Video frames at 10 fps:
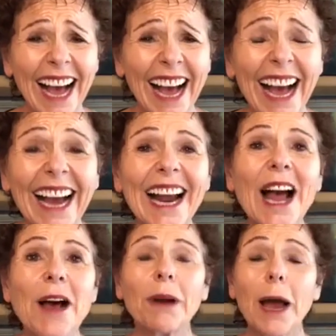
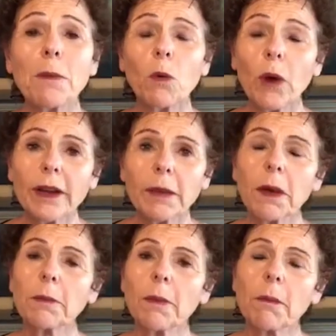but I'm aware that
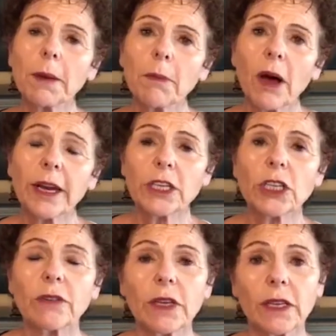my, my body is
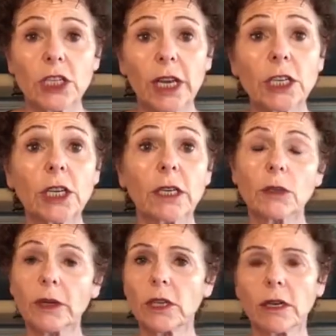shifting and changing. And
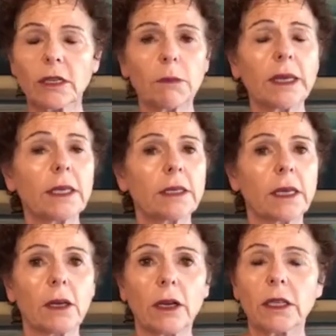so I talk to the muscles, I
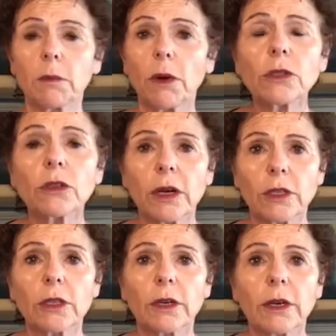talk to the bone
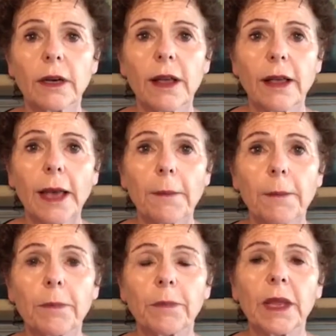structure. Yeah.
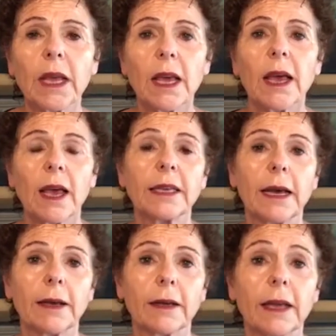
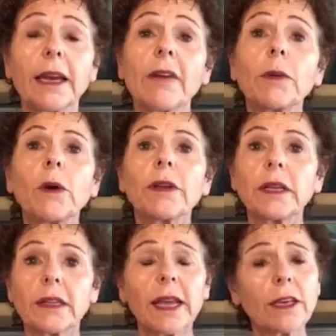Yeah. And everywhere
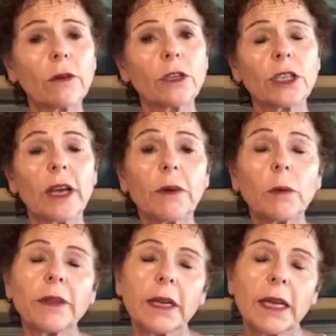that, thank you, Roshi,
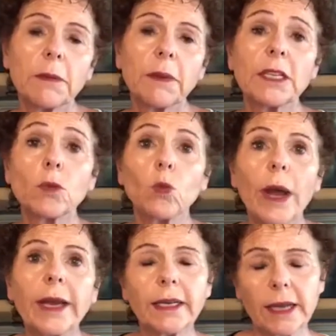everywhere that anybody's
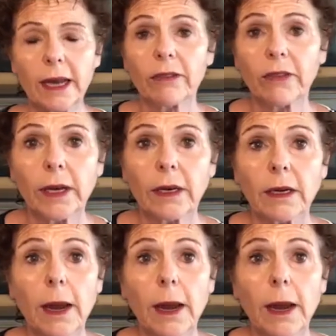waiting to have fun,